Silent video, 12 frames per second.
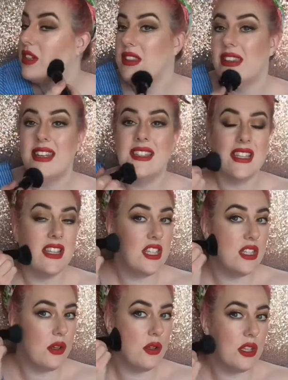And that is it.
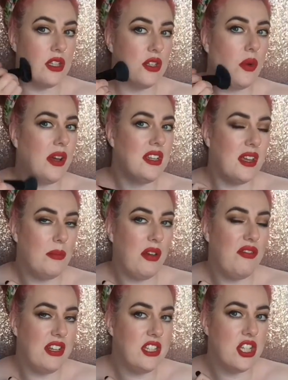This is quite
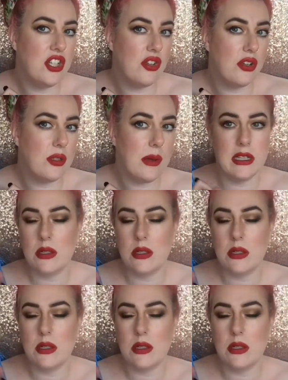a vintage look as well.